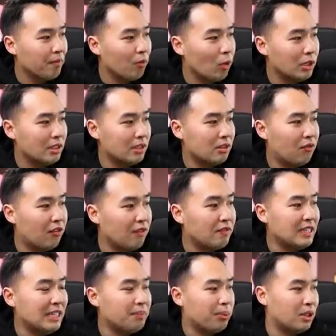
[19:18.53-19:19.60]
what is this
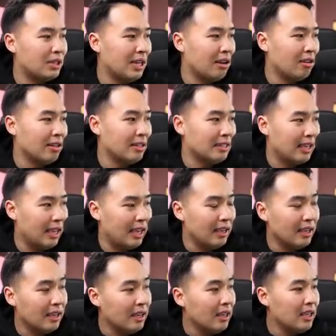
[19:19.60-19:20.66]
15% on the
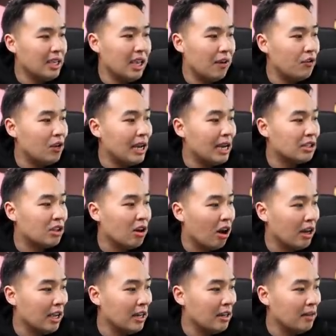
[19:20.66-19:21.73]
day if you guys
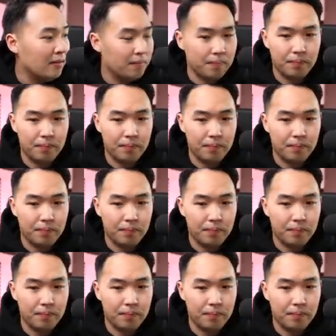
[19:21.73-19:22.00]
got in